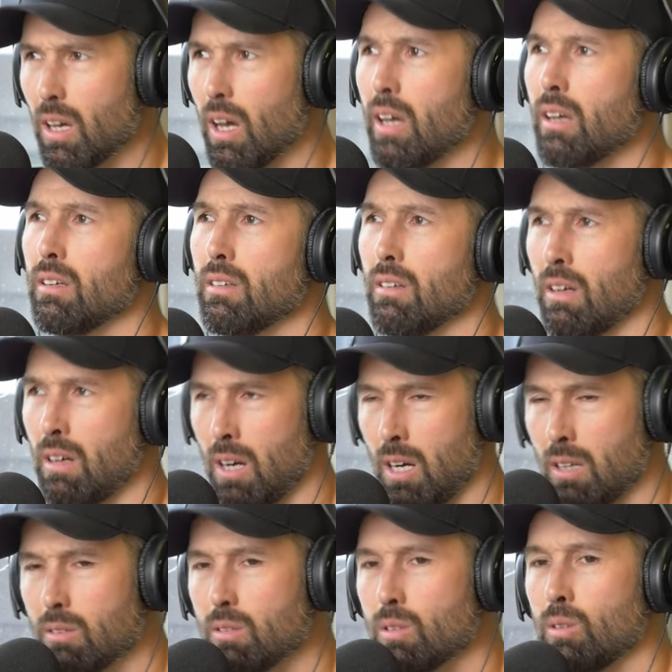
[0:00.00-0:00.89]
Okay, all
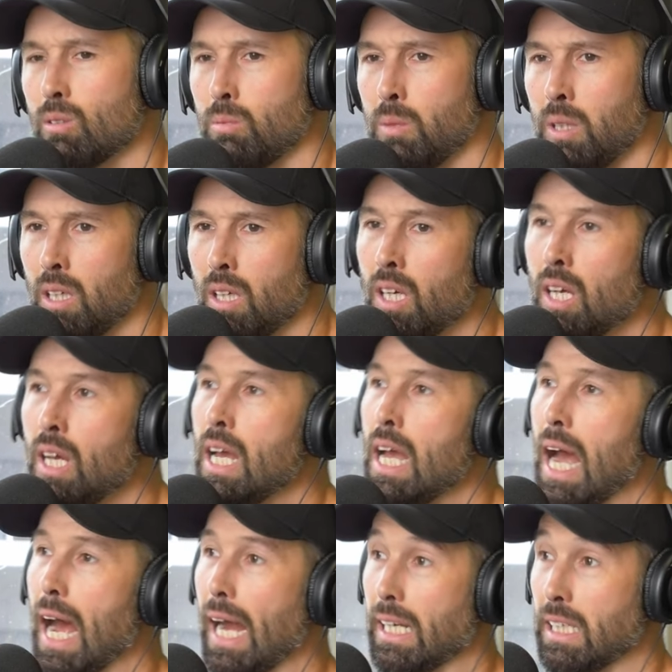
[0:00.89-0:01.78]
right, talk to me.
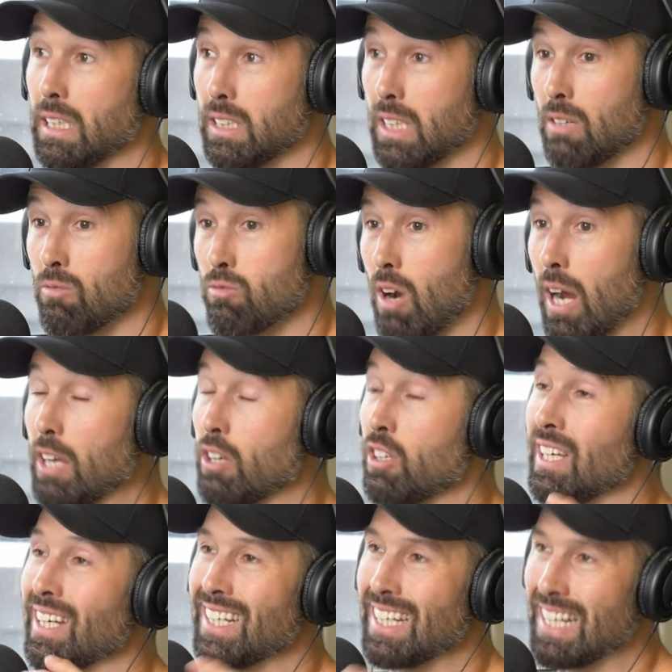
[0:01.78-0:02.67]
And he said, right,
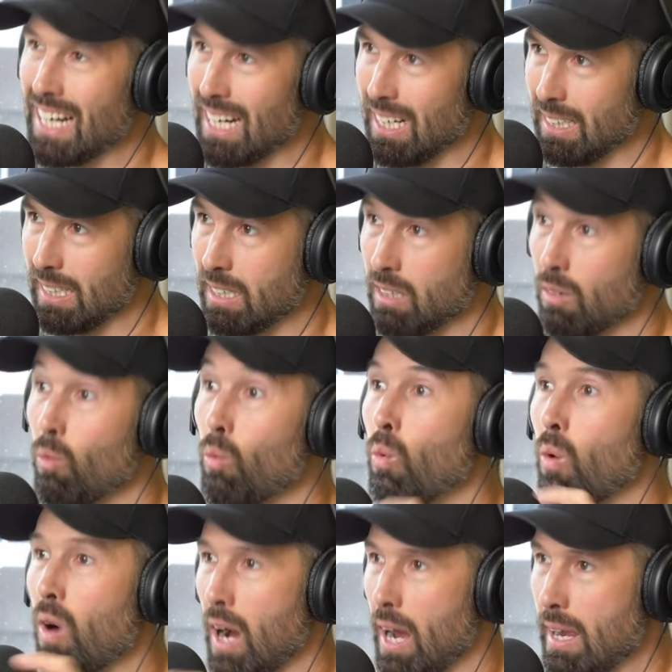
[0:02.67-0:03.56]
you need garlic.
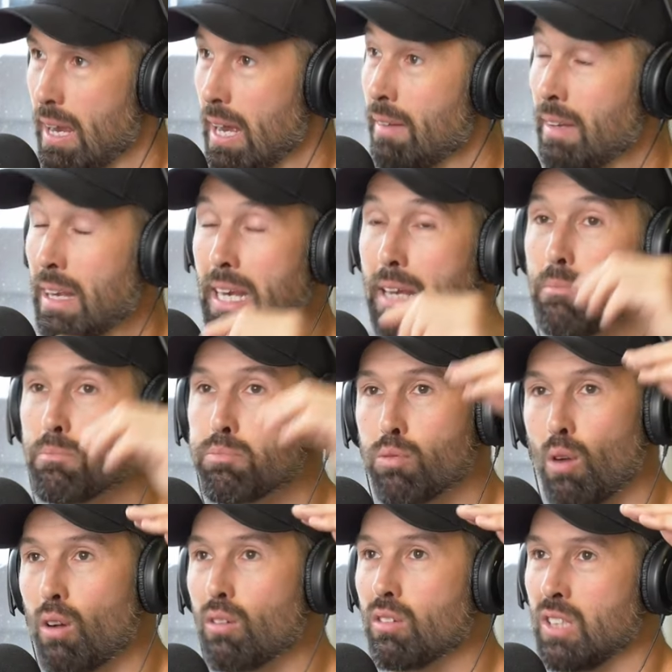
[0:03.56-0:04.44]
Why? And then he
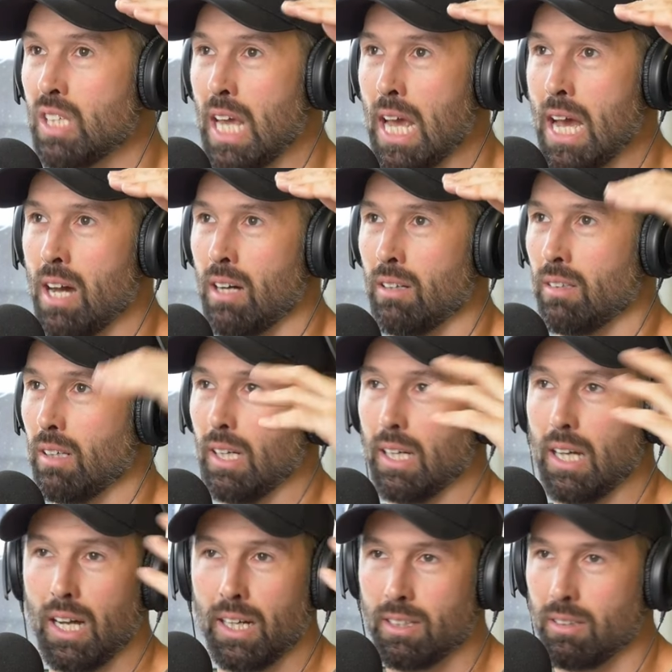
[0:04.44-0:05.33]
broke down,
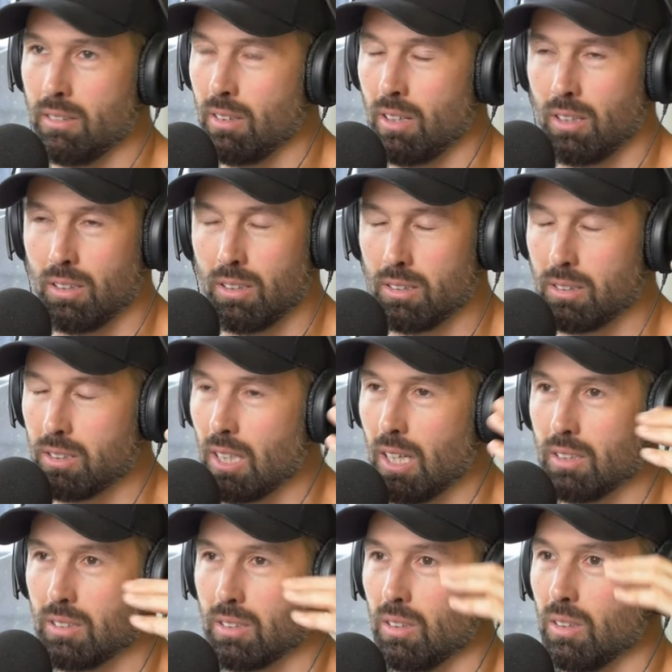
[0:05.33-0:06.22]
I don't know the
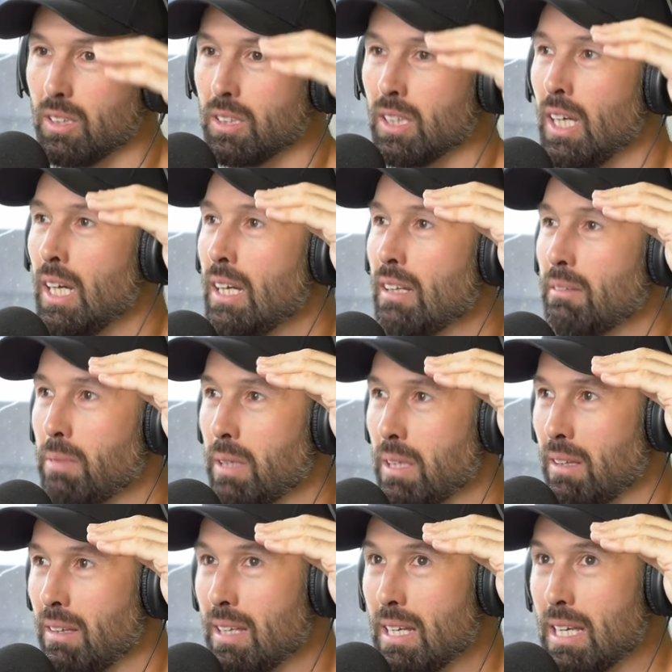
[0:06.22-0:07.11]
science on all this,
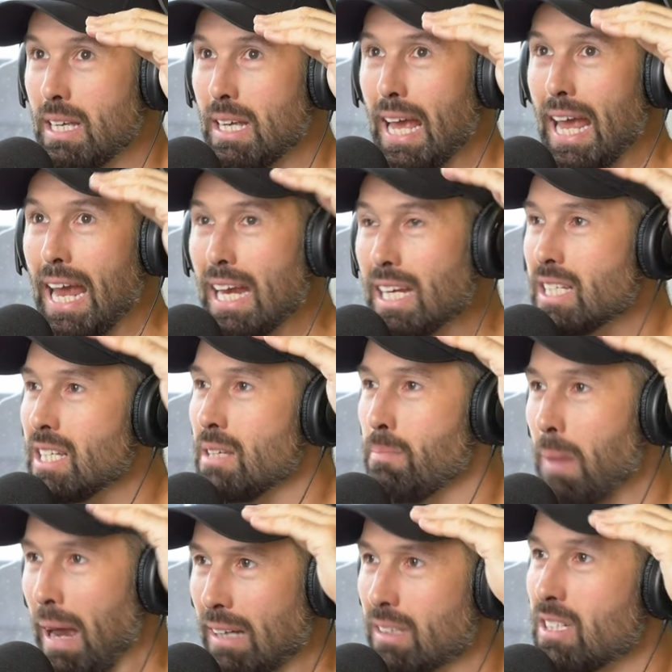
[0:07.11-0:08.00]
but the
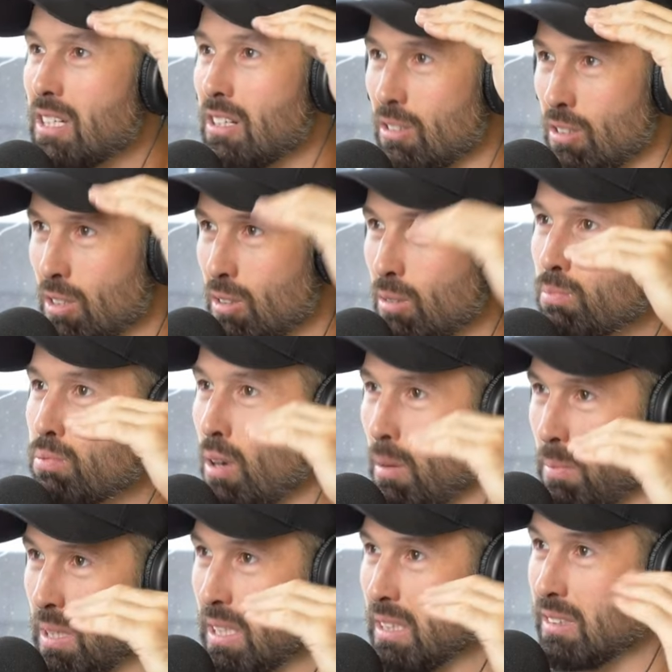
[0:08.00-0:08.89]
antibacterial
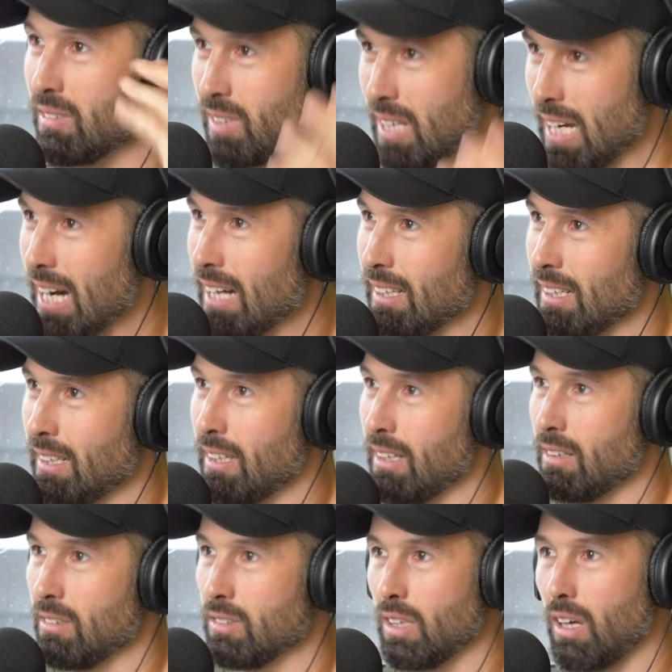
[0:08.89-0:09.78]
properties of
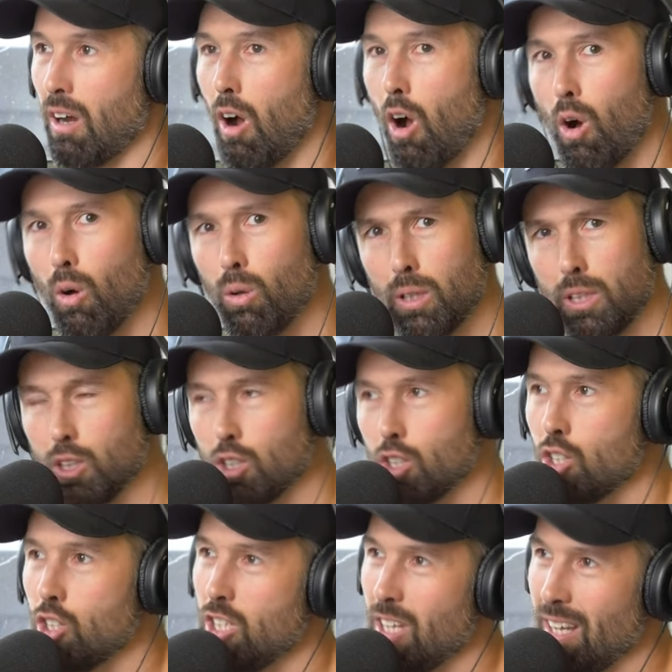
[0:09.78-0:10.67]
garlic. And I was like, holy
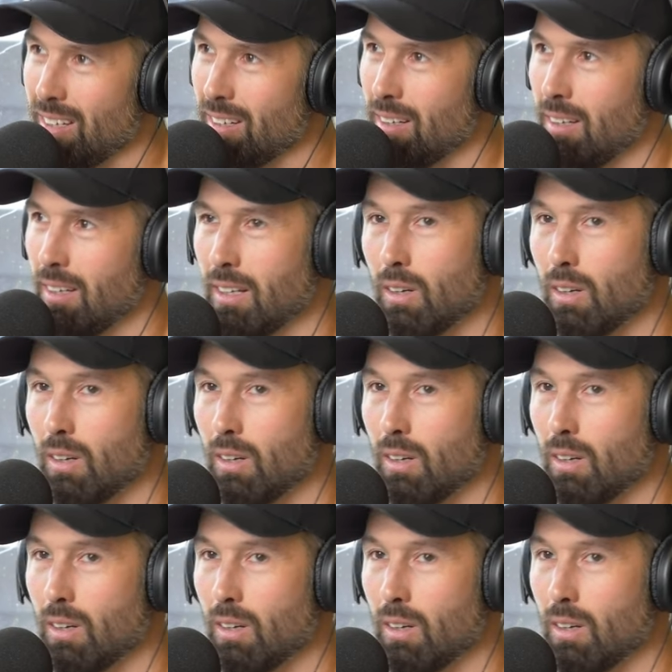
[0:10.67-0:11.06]
shit.